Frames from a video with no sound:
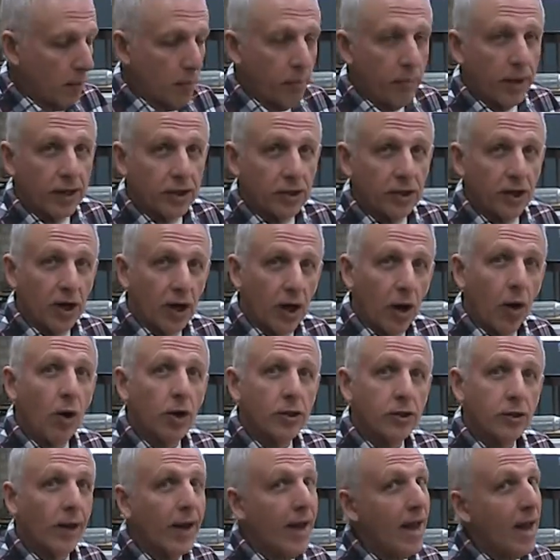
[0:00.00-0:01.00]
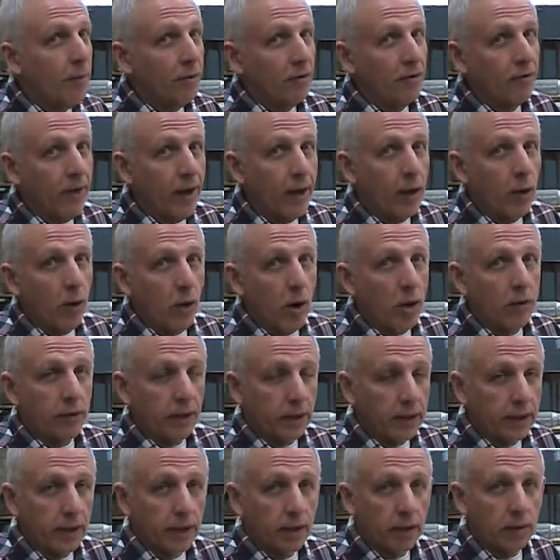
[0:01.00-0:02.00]
But it's going to also amplify all the
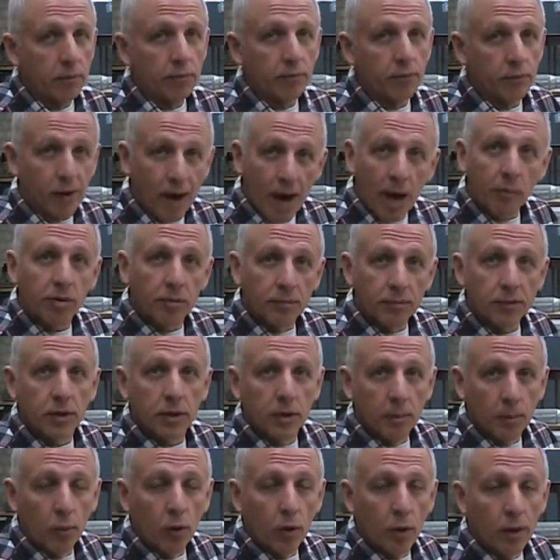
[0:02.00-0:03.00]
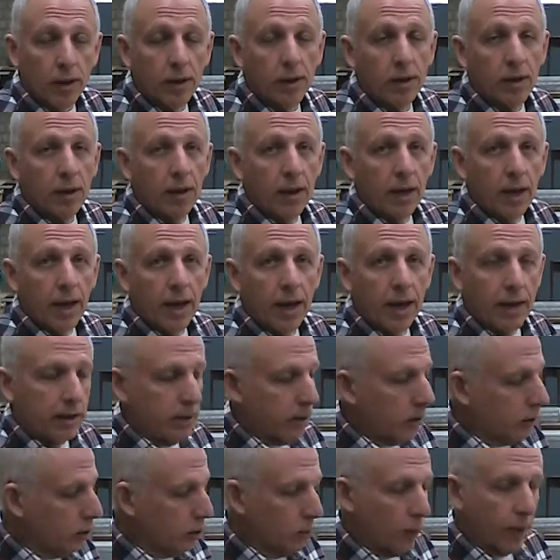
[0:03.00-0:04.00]
little problems in the board, and
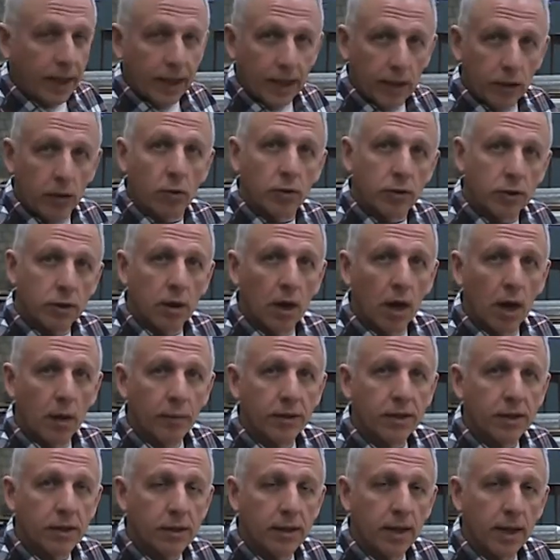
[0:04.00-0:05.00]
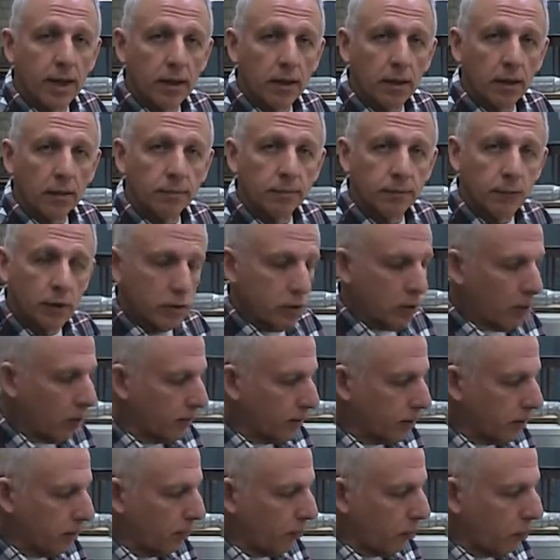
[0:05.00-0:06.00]
you want to get those gone with the sanding. So
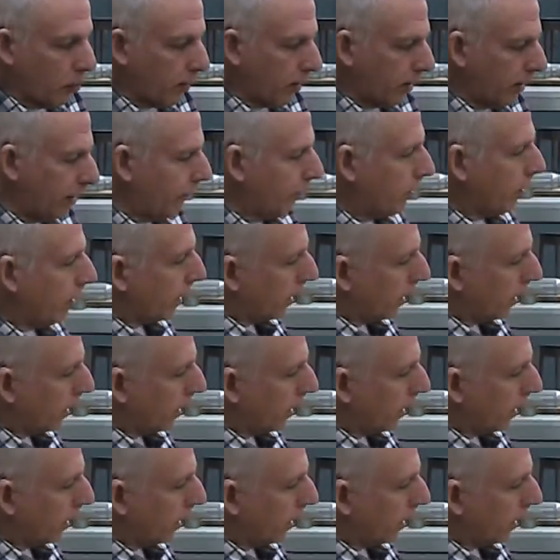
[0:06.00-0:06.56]
it's important. Even though it